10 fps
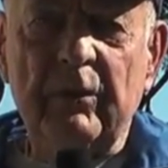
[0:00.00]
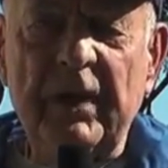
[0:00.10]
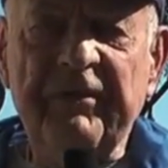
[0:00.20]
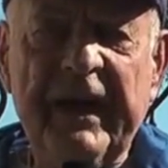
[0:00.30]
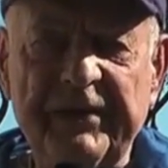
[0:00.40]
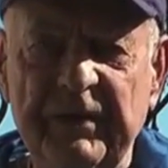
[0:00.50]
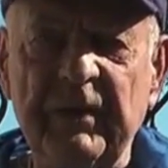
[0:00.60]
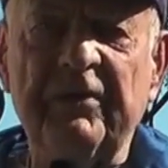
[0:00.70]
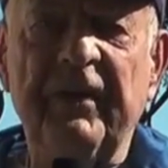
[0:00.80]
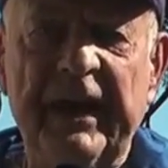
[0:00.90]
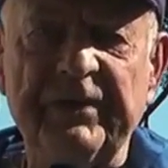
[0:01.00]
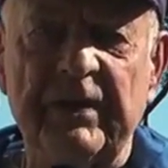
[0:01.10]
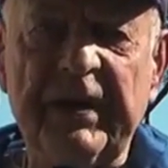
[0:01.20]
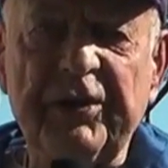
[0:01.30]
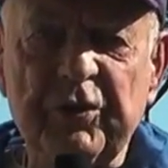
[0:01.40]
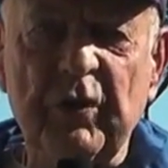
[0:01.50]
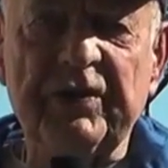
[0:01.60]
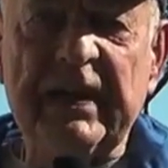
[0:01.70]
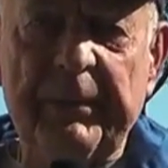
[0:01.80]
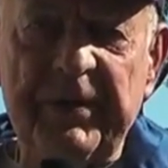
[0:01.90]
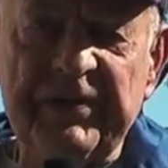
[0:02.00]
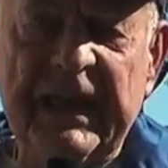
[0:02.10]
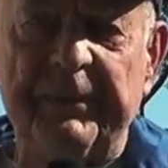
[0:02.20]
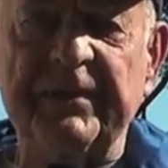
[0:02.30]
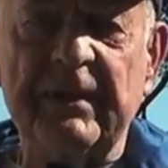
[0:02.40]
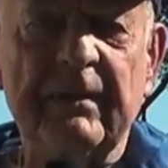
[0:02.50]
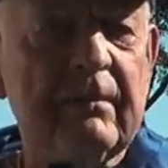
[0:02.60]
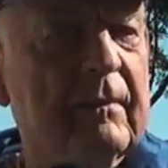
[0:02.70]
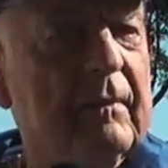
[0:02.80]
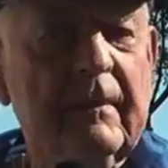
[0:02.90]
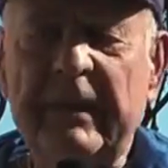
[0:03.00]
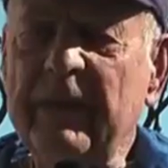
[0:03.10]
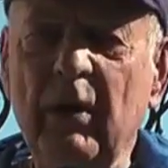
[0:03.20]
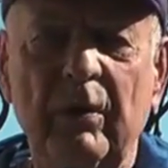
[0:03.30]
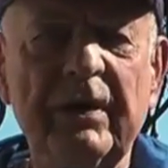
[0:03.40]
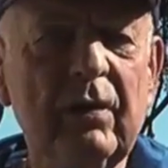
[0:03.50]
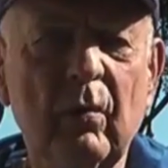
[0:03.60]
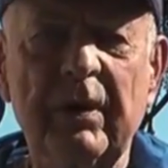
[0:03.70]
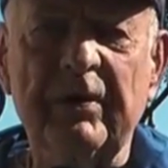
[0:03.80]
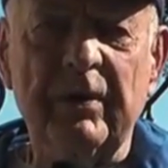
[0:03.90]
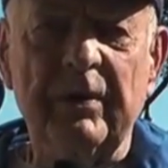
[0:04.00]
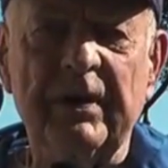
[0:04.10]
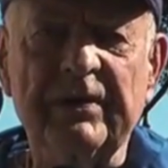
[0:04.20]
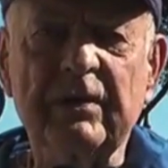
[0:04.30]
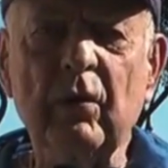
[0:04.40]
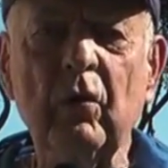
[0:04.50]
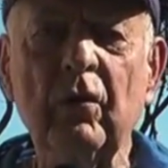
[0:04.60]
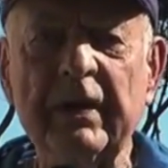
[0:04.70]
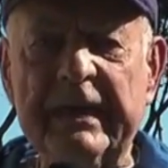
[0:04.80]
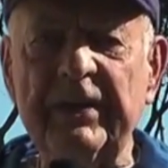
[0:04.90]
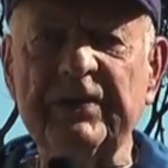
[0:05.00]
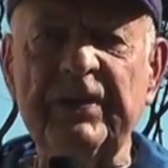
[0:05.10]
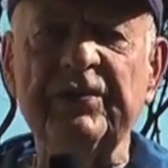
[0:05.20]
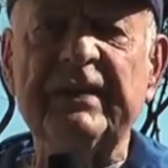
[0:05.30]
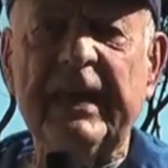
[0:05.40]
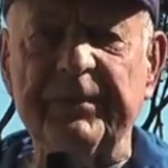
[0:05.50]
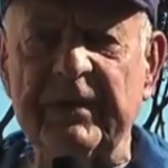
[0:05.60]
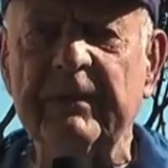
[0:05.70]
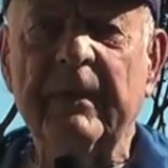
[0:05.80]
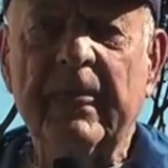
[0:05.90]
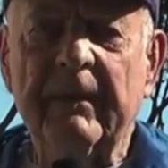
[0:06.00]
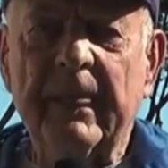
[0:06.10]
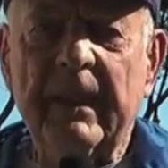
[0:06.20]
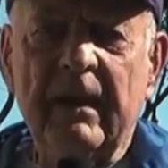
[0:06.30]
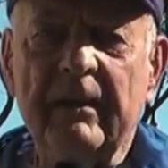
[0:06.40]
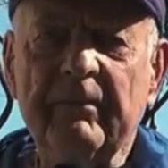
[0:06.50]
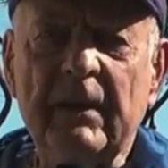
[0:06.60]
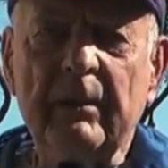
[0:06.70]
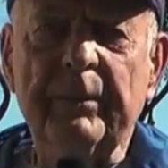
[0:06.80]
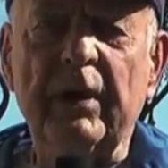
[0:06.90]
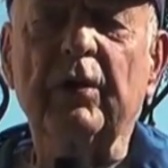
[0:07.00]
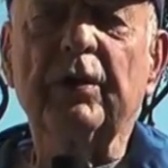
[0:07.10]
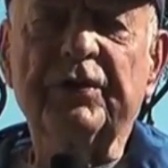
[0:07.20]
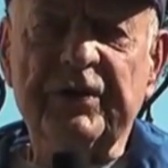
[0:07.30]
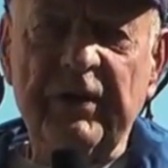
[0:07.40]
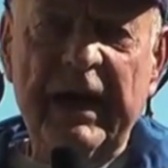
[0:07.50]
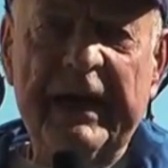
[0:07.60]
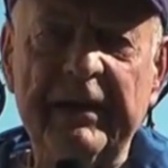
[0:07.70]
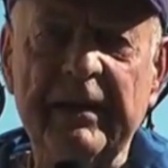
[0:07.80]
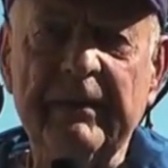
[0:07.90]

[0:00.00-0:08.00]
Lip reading: Run faster, take short, choppy steps. No, you don't want to do this. Long, easy steps. But a good stride